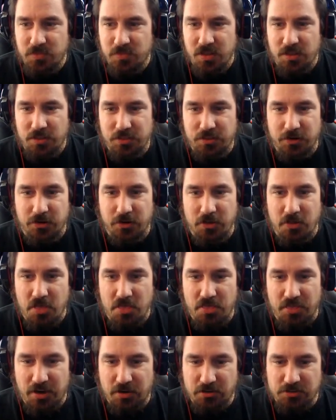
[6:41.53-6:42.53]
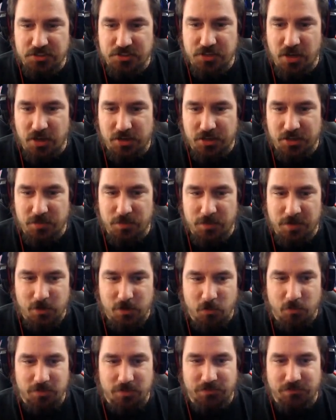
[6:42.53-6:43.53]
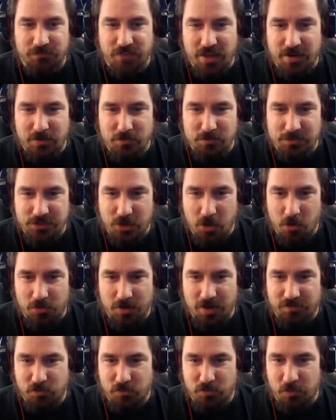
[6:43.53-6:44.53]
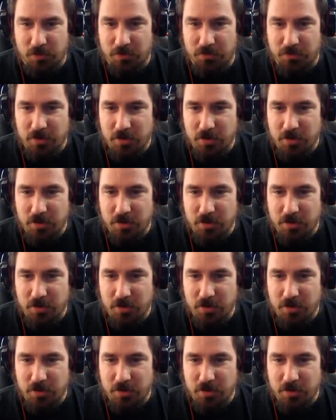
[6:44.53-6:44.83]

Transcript: They're stuck in the middle with Venoms going everywhere.